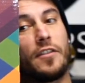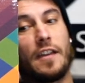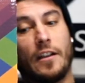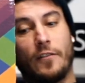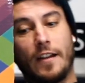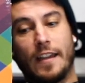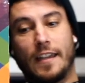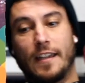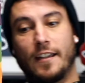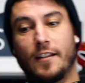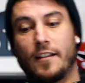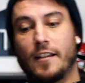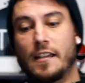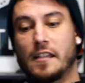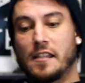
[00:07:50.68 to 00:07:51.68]
thing right
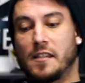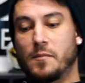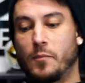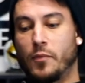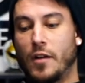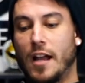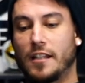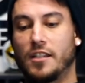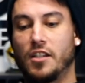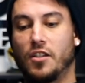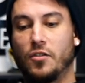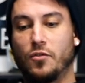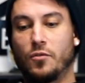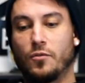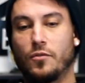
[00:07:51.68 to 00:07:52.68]
here is brought
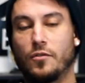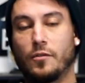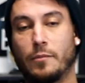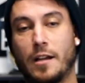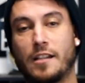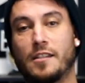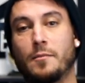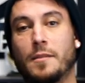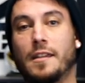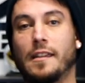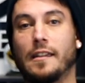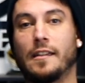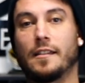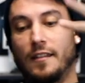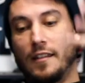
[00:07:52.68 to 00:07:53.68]
to
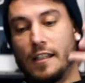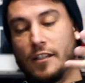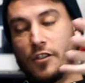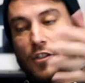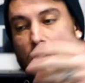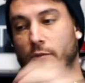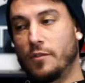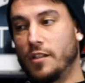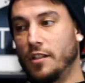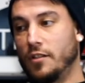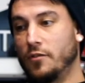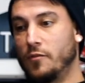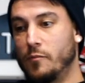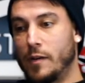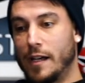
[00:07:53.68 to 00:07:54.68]
me, then shown to
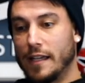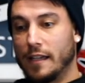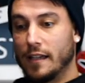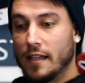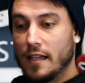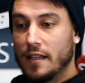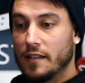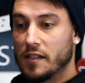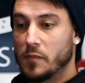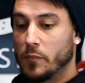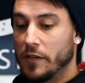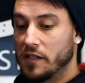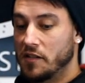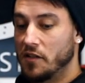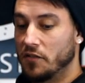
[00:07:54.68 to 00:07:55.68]
you by this
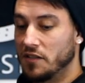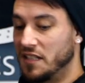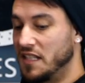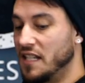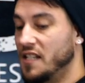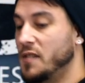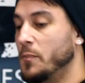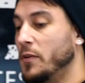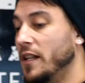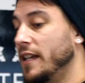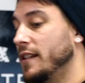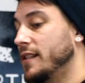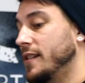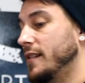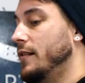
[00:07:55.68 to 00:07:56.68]
place called
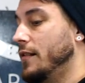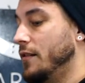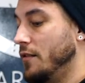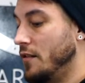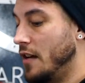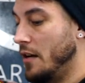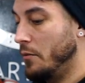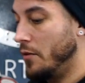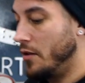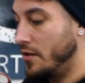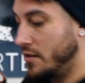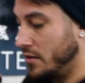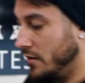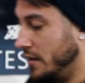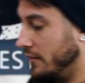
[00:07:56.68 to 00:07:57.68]
Displate. I will
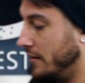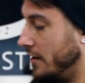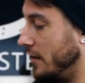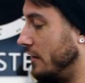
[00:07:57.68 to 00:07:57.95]
also leave their